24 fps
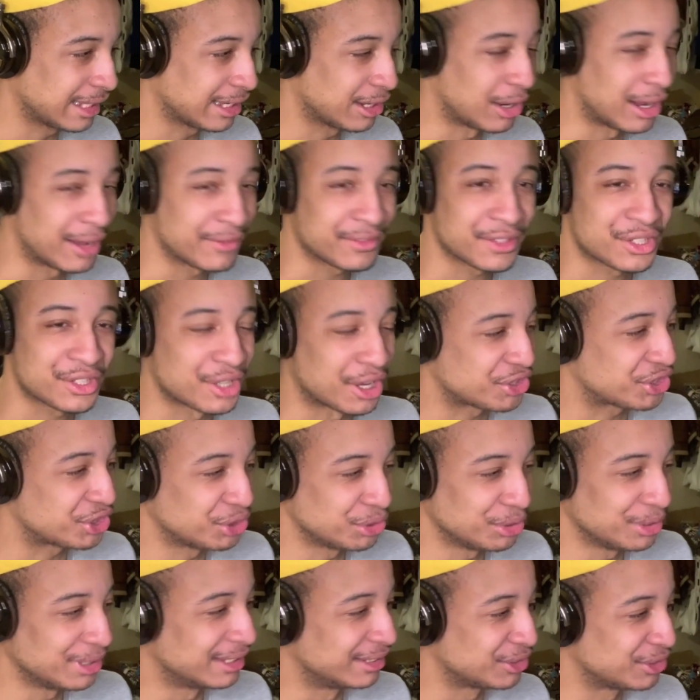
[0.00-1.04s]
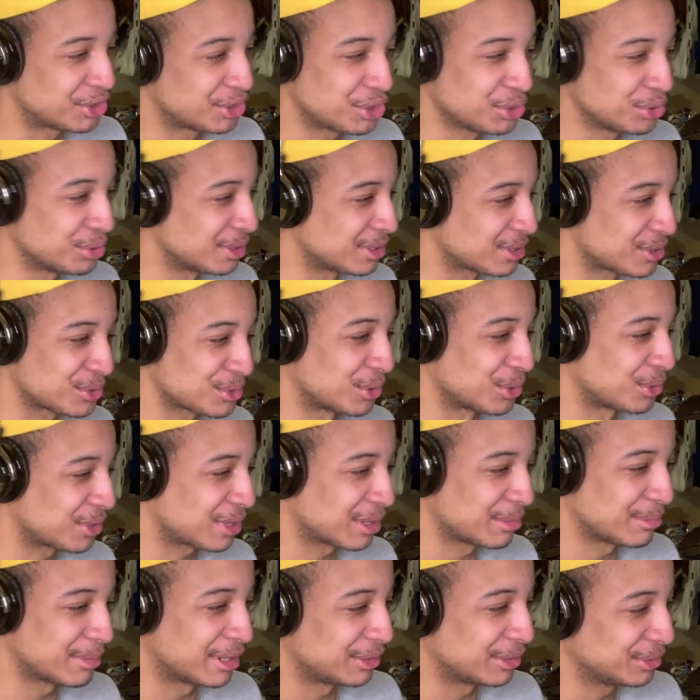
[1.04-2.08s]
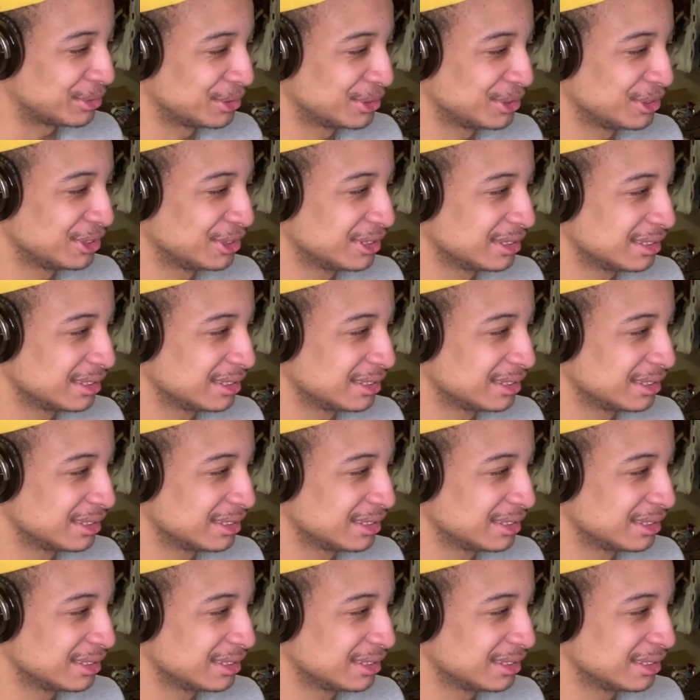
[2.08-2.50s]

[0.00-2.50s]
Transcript: They're gonna have to start shooting. Shooters is gonna come out.